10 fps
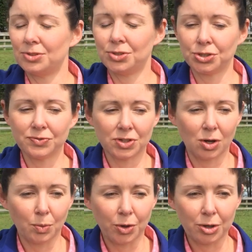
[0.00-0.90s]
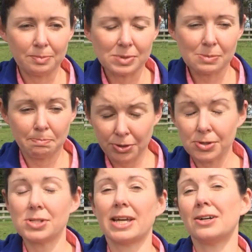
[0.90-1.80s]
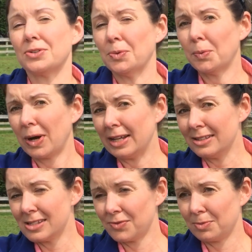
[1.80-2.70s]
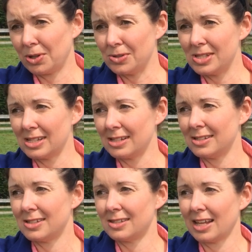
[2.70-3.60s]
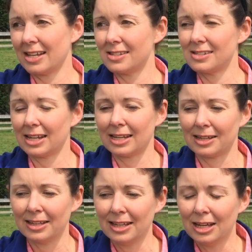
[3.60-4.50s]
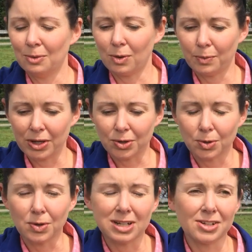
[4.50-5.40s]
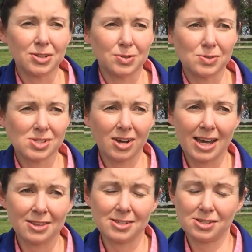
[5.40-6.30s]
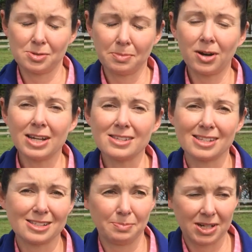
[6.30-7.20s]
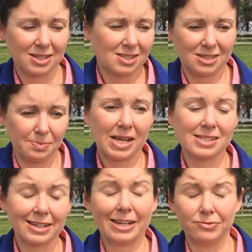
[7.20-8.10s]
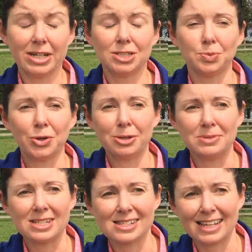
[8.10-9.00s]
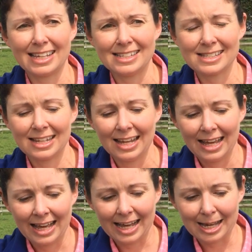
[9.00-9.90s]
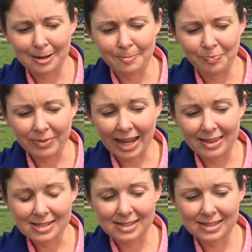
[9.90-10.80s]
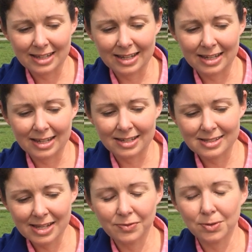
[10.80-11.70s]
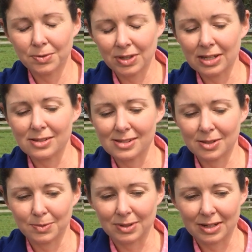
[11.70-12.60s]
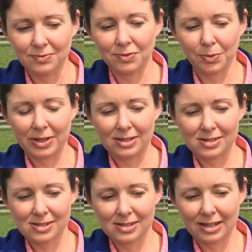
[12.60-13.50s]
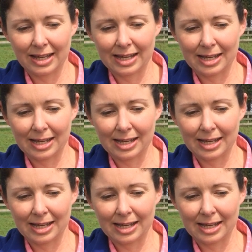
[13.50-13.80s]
juvenile worms burst out at once from those cysts, that's what we call clinical cyathostomiasis, but it's basically red worm disease. And there's several things that will influence